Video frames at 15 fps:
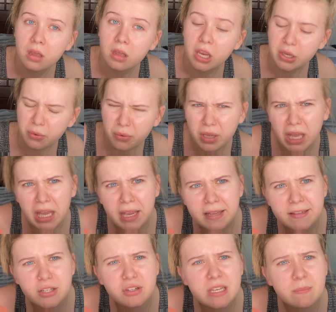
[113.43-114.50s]
Are you okay?
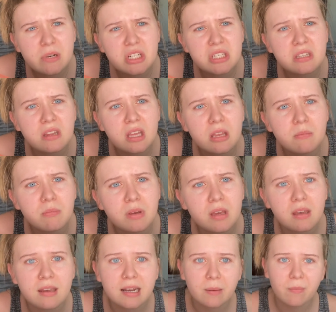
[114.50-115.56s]
Did you get much sleep?
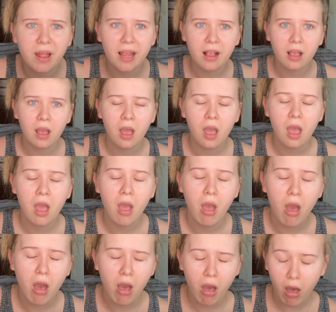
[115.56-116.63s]
And I'm like,
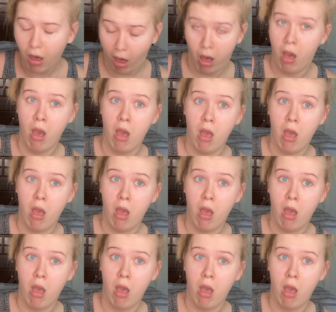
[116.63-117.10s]
oh,